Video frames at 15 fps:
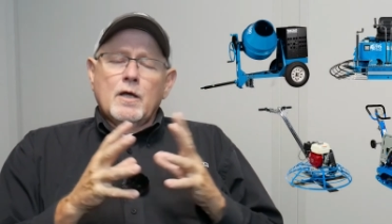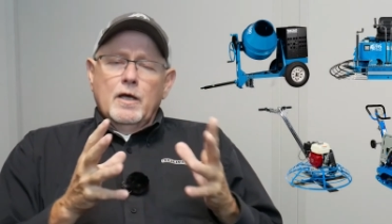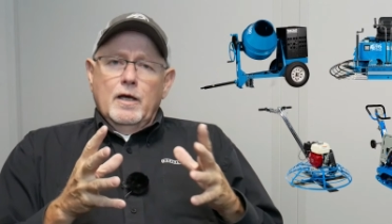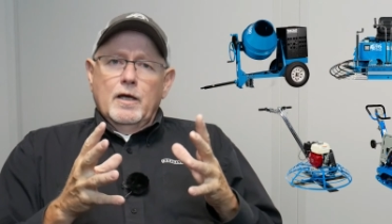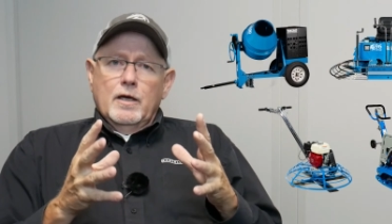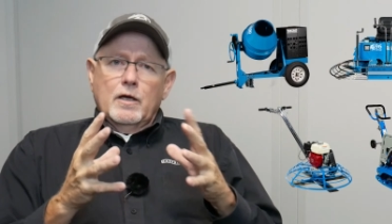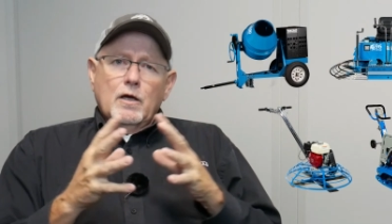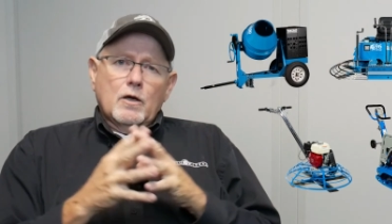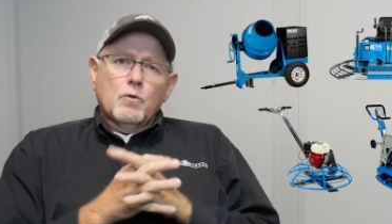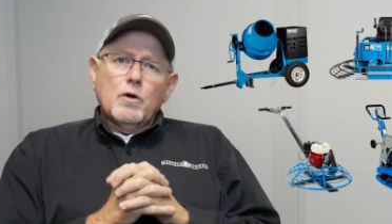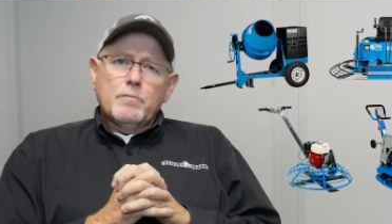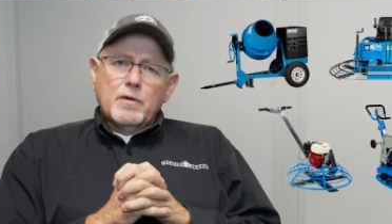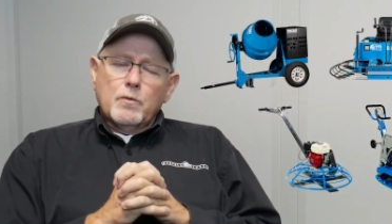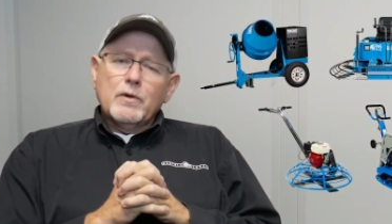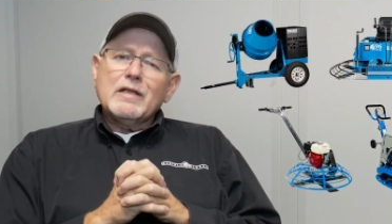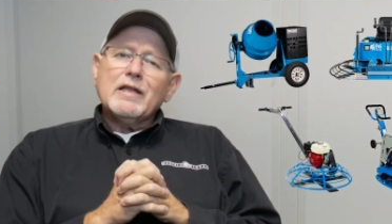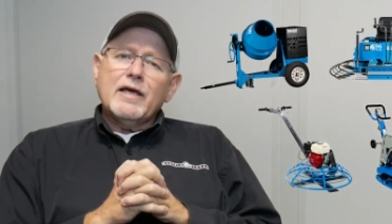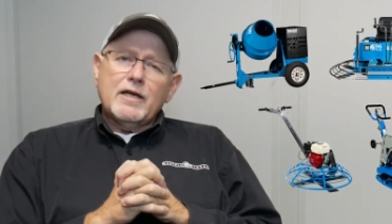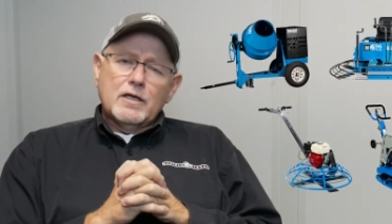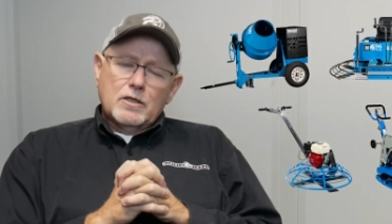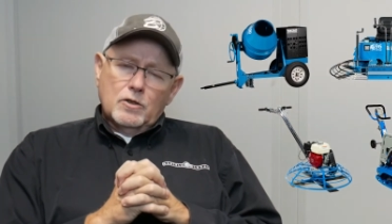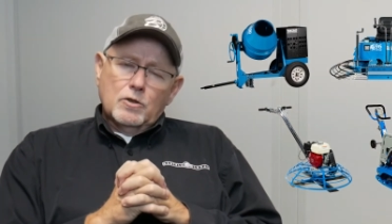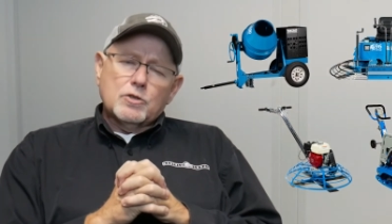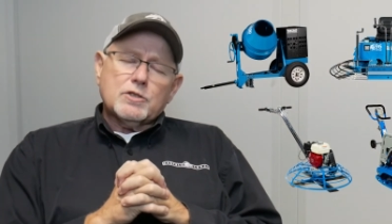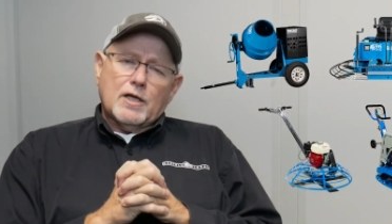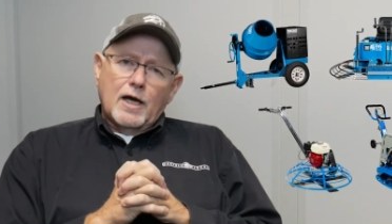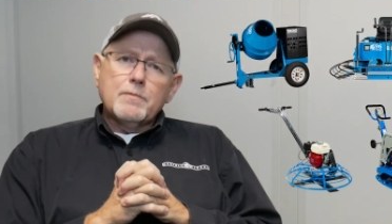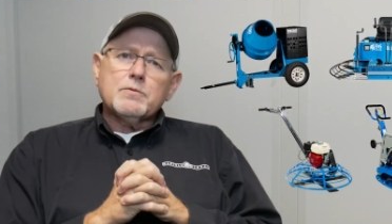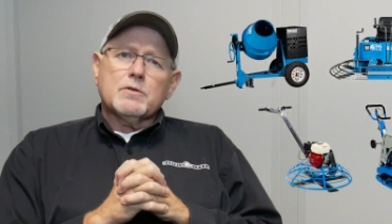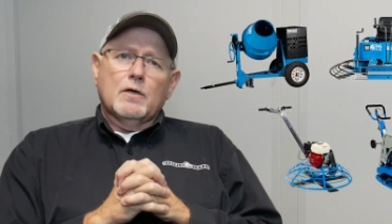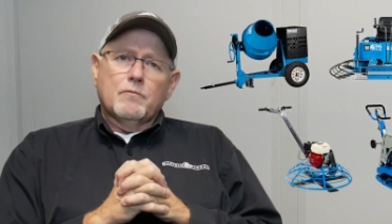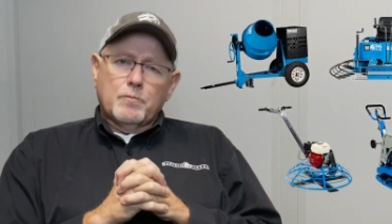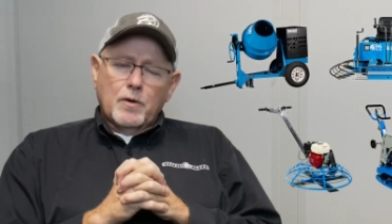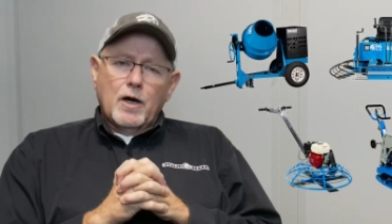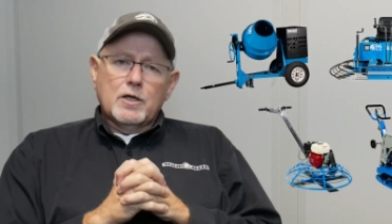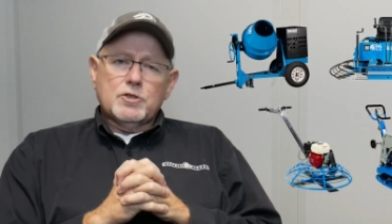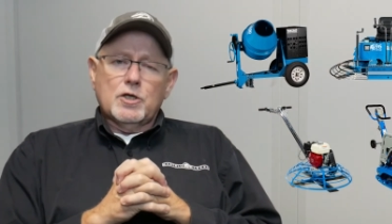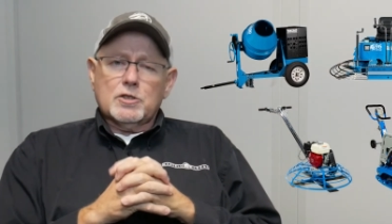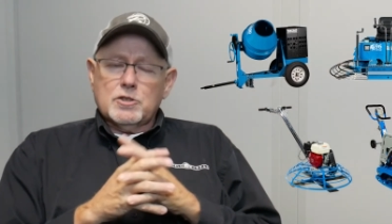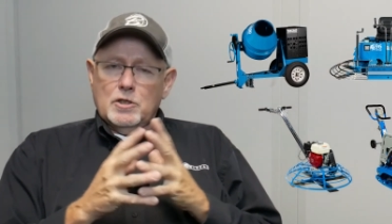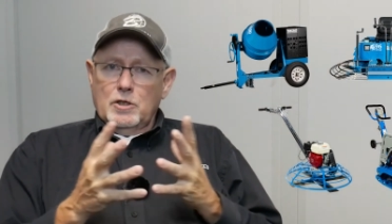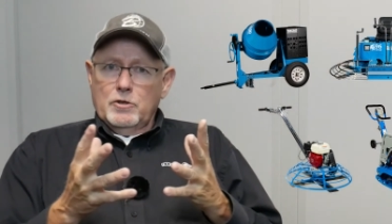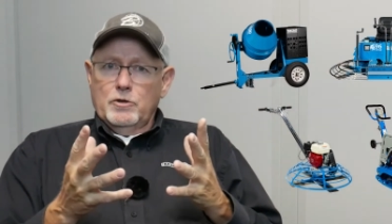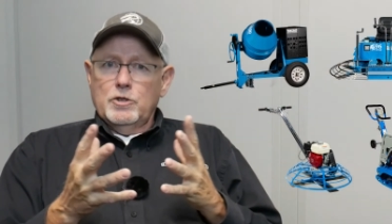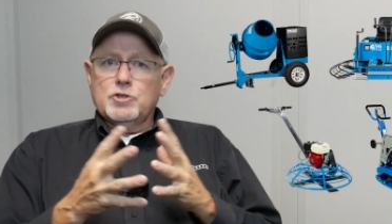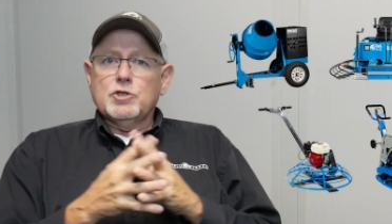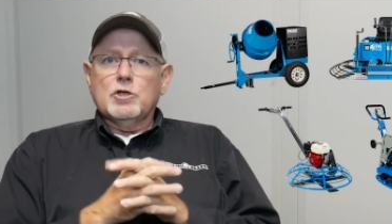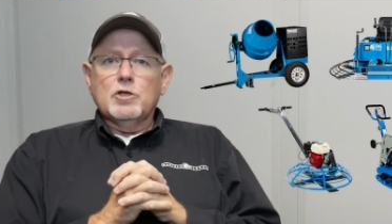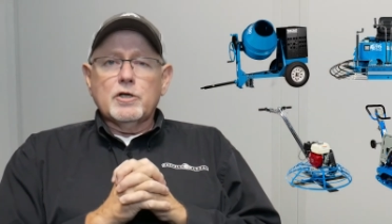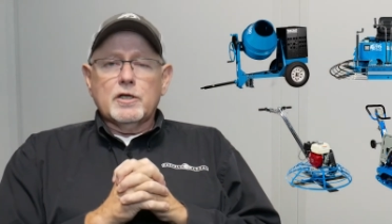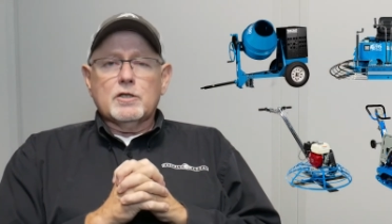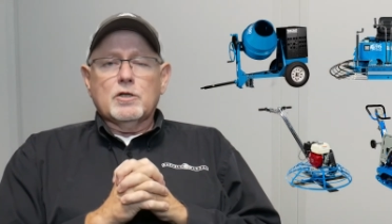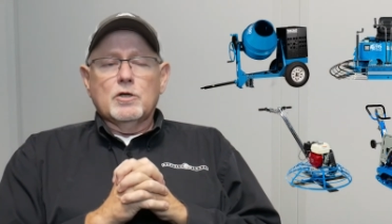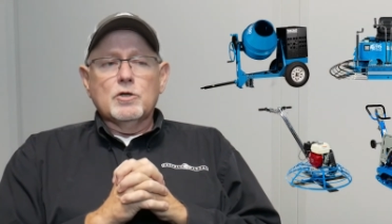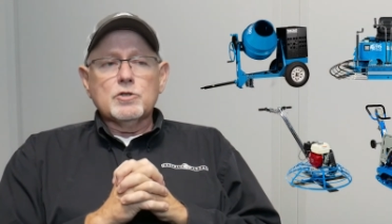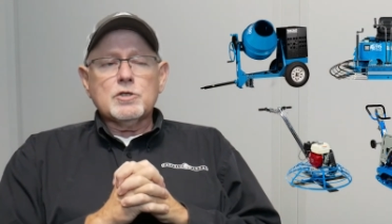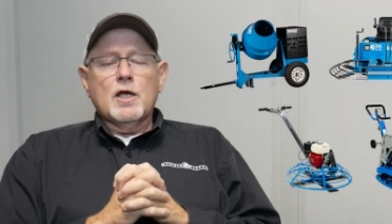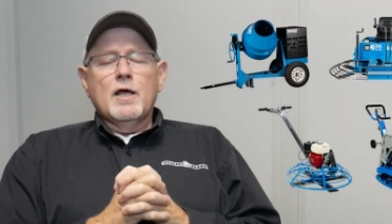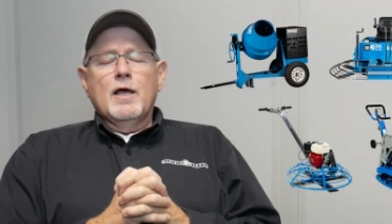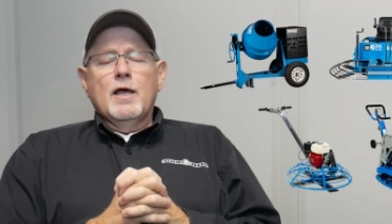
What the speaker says: equipment related to those types of projects. Encourage you to look at those.